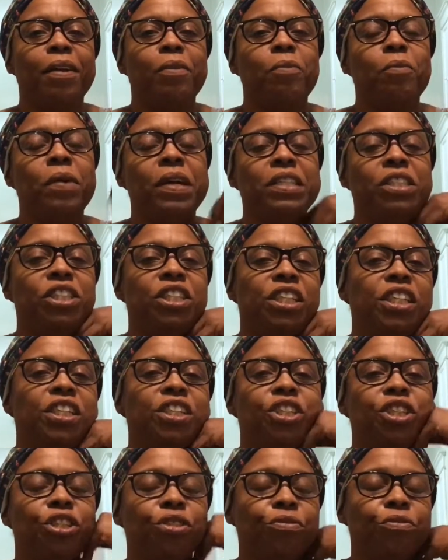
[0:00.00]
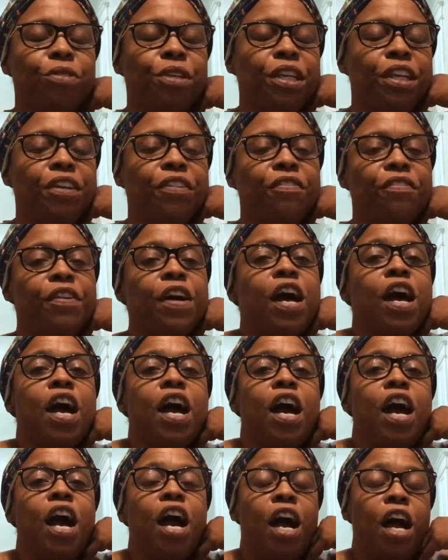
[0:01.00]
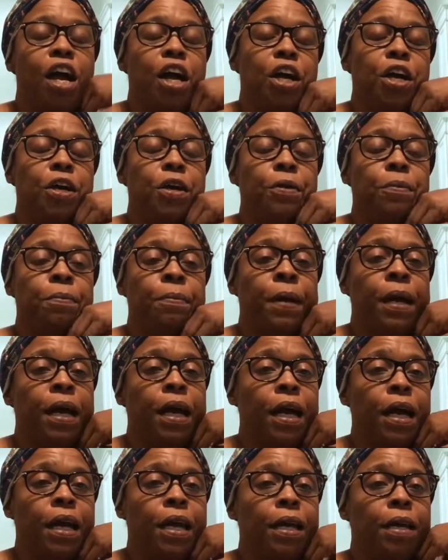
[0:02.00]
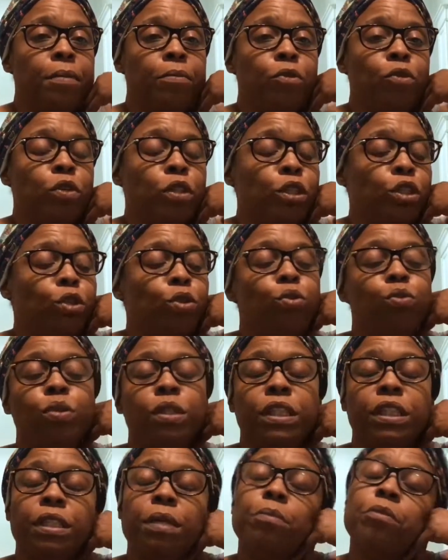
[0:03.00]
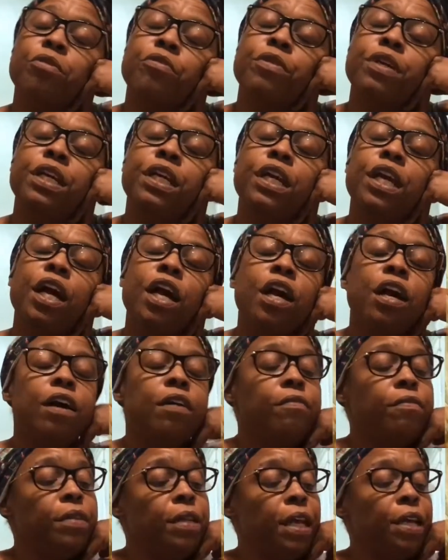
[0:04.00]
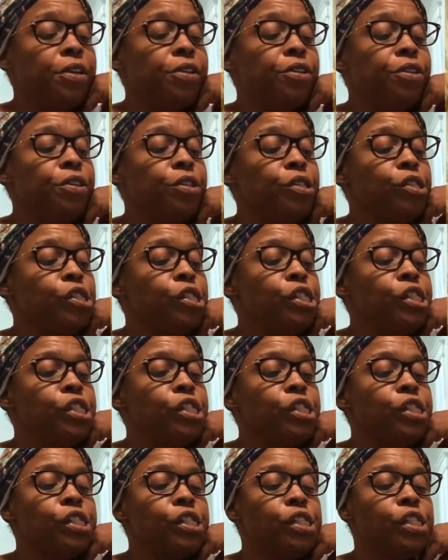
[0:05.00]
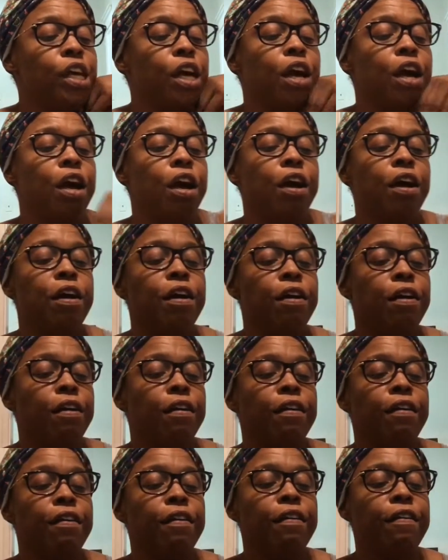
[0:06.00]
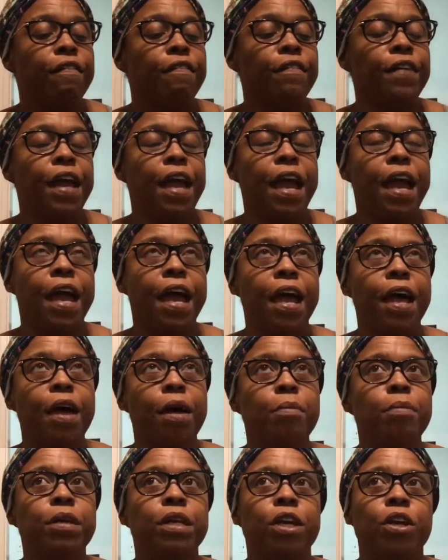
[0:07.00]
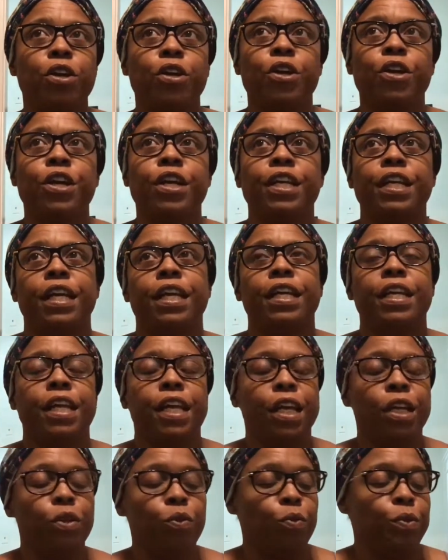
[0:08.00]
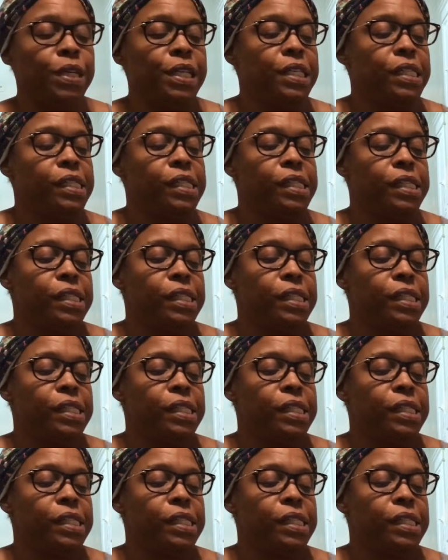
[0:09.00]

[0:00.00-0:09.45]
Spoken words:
NYG Sharif. I'm going to do a summary of letters of Abelard and Eloise.